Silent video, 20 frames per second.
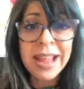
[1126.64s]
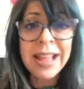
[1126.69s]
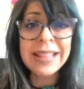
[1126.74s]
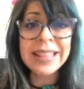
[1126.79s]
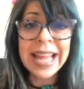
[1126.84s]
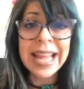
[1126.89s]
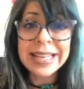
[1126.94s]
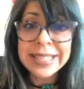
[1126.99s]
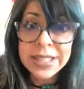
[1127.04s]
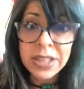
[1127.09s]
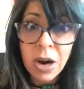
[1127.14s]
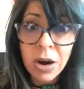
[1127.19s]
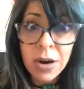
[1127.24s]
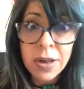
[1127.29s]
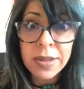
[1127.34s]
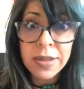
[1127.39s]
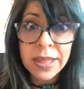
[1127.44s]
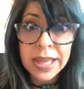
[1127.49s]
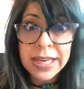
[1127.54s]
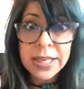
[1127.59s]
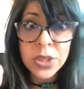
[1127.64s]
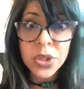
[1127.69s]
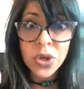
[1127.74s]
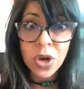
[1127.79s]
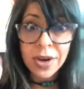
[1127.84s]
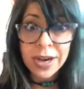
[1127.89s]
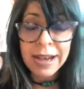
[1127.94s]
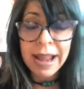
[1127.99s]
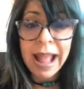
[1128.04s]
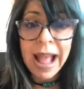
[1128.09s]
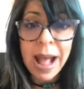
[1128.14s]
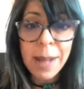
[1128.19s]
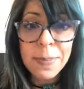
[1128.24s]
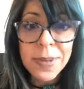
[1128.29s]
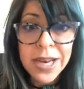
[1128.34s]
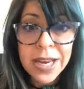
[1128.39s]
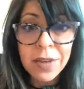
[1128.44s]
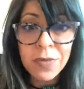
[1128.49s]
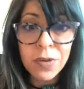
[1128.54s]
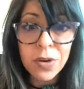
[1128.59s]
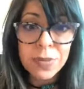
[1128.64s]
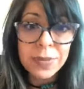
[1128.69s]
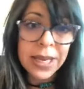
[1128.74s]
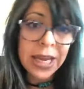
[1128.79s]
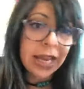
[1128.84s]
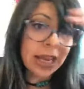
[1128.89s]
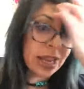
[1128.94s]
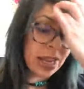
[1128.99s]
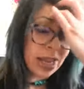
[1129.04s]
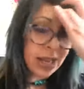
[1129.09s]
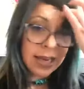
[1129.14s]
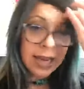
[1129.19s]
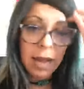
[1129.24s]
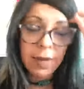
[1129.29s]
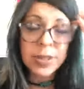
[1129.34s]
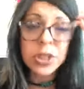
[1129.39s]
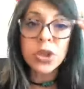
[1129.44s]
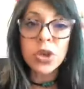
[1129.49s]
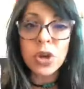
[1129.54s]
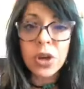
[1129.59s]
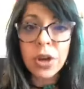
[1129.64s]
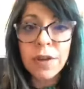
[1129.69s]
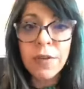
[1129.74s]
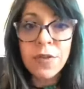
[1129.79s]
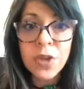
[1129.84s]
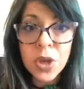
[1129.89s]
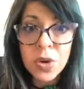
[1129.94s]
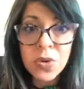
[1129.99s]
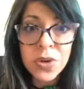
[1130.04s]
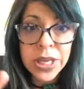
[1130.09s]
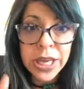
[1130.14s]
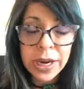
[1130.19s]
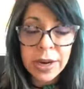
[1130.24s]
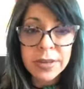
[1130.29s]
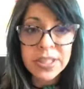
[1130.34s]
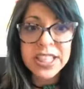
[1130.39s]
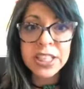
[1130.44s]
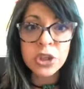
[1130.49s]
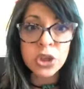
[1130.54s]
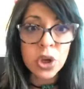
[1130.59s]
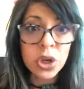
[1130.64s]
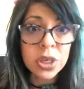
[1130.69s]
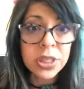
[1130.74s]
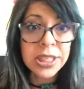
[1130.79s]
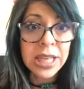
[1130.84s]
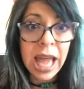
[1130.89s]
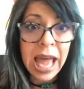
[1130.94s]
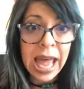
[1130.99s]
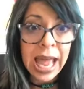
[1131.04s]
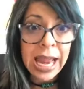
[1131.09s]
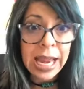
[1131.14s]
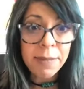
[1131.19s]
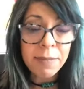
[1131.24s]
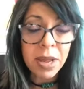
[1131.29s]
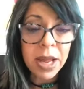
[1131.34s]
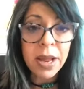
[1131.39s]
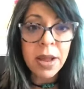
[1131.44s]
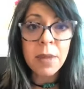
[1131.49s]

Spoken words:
that things started happening for me. Now, it took a few years. It took time.